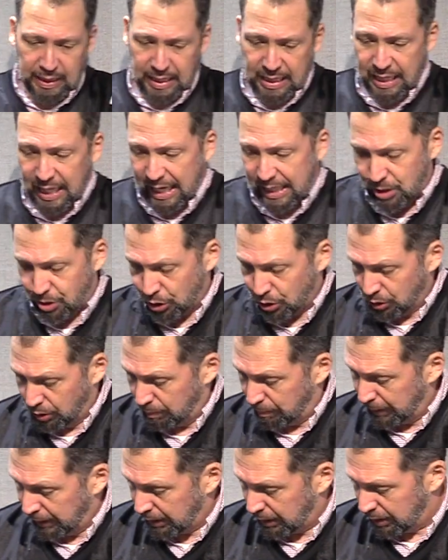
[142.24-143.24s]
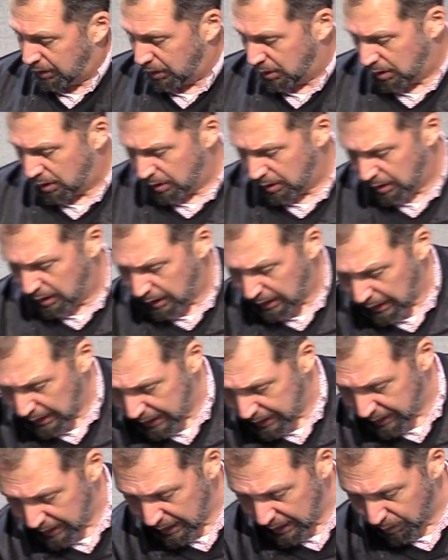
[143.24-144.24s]
That should be good.
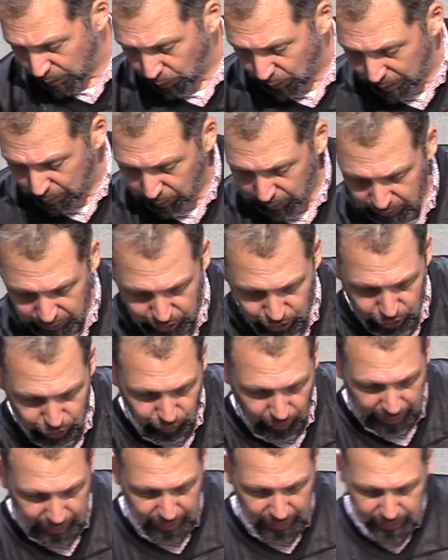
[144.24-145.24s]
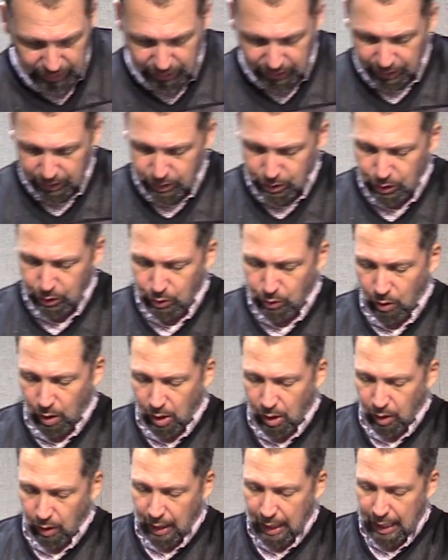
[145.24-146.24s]
And then we will strain this into
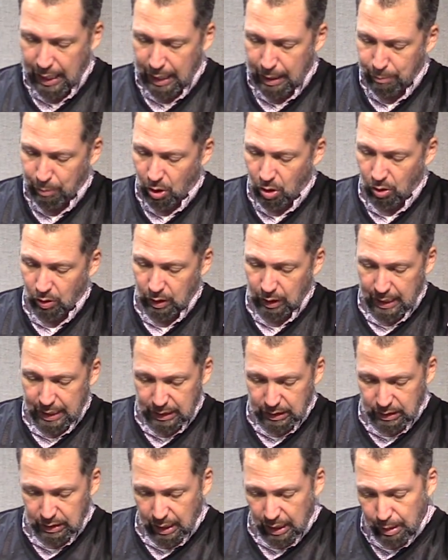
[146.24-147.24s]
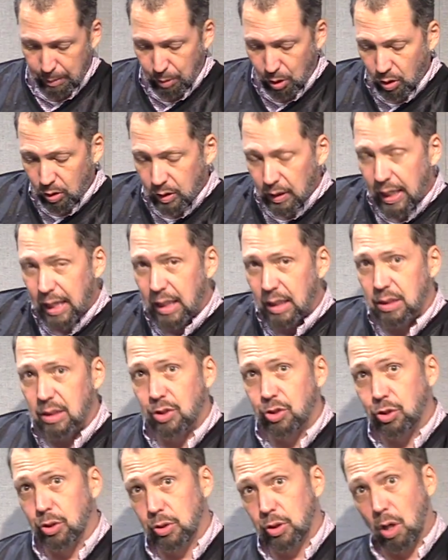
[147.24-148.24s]
our highball glass. The highball glass
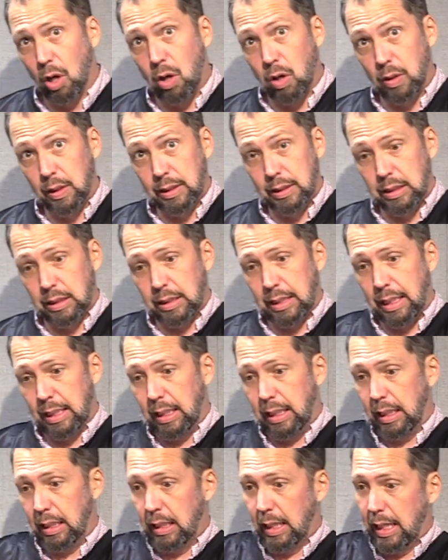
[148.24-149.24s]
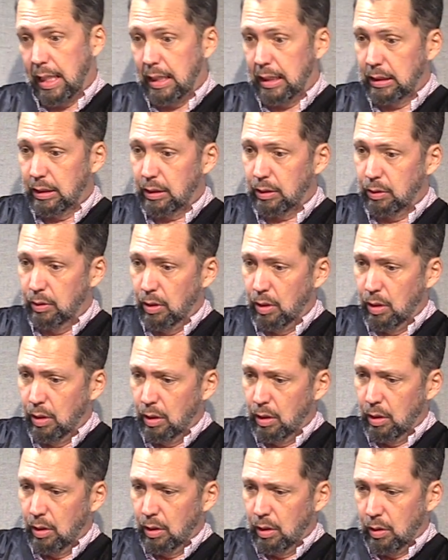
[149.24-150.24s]
is your tall and skinny glass.
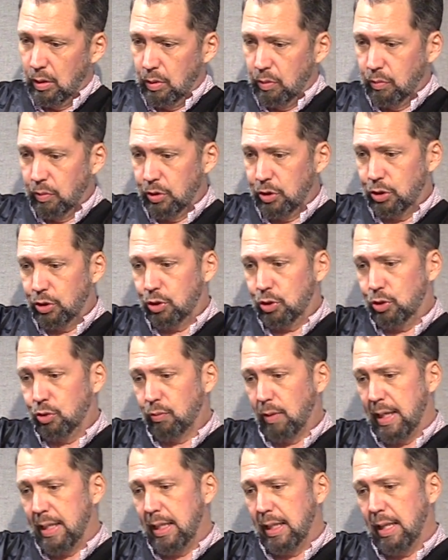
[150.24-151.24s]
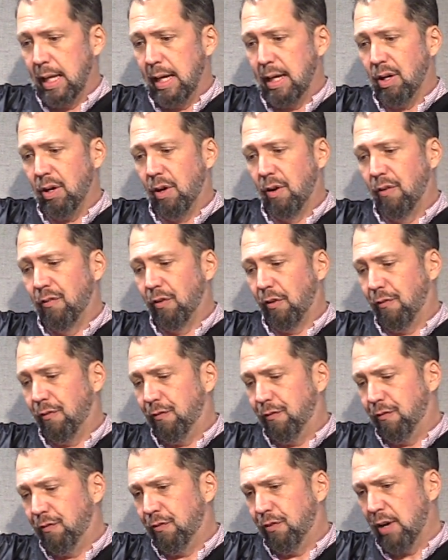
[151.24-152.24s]
We're straining that over
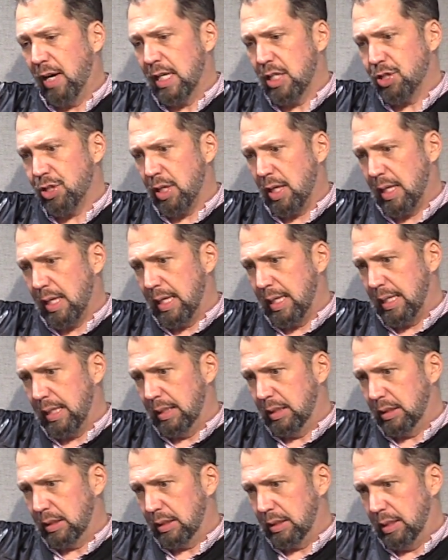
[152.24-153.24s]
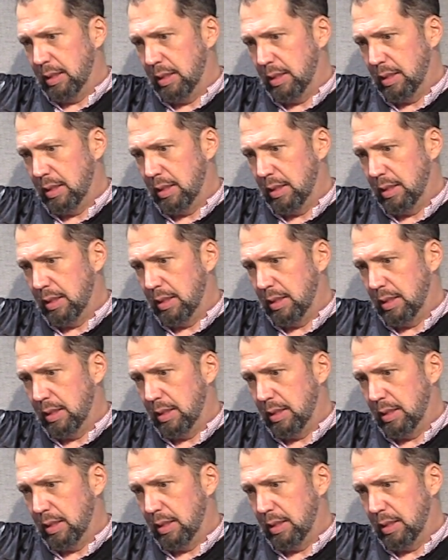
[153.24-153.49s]
fresh ice.